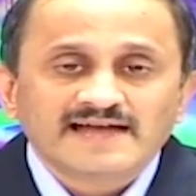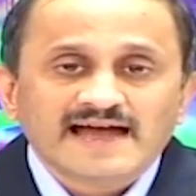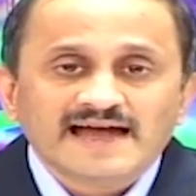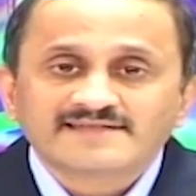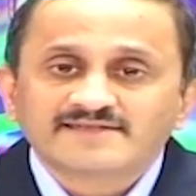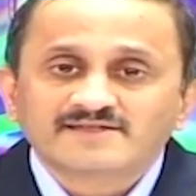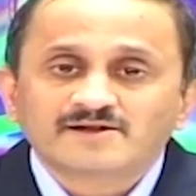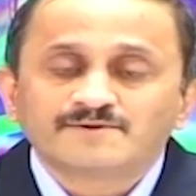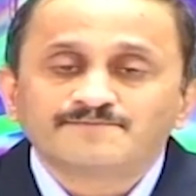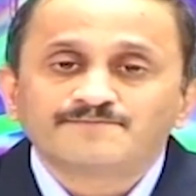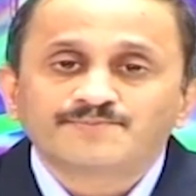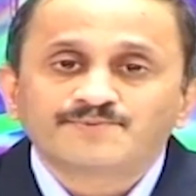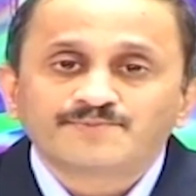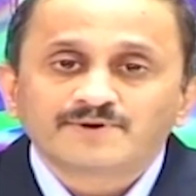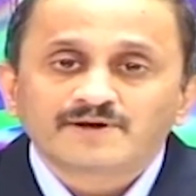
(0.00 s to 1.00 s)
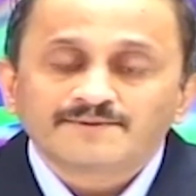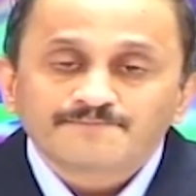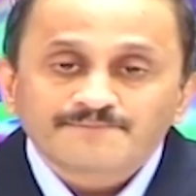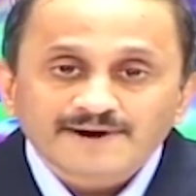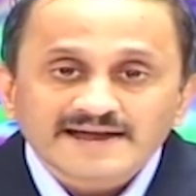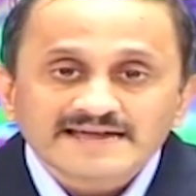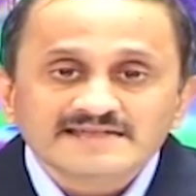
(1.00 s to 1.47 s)
as
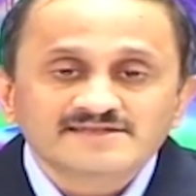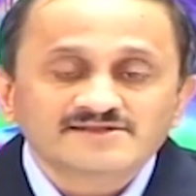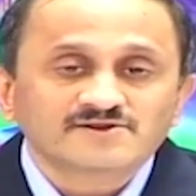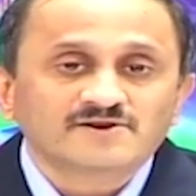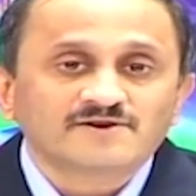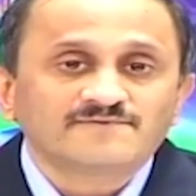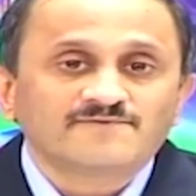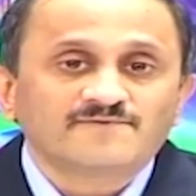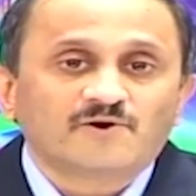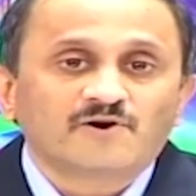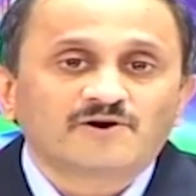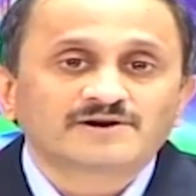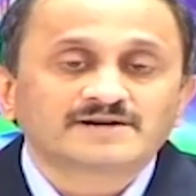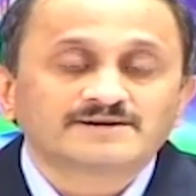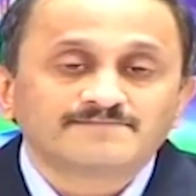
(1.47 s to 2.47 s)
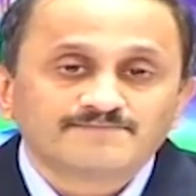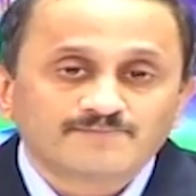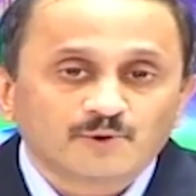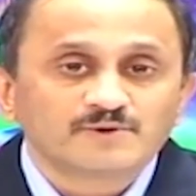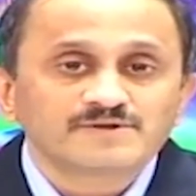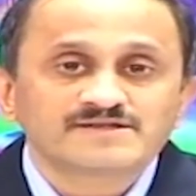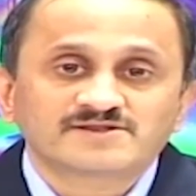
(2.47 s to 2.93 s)
comprised of or
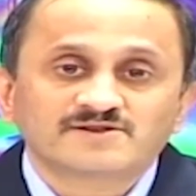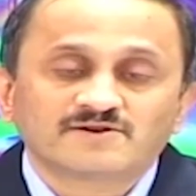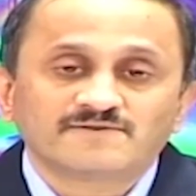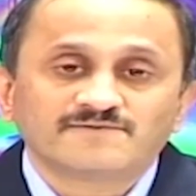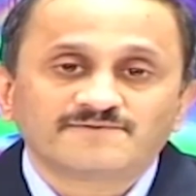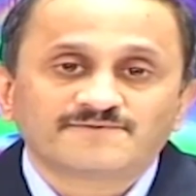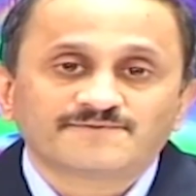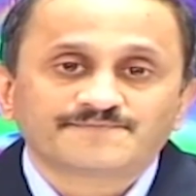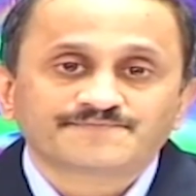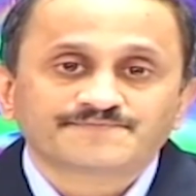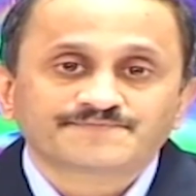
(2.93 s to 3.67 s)
composed of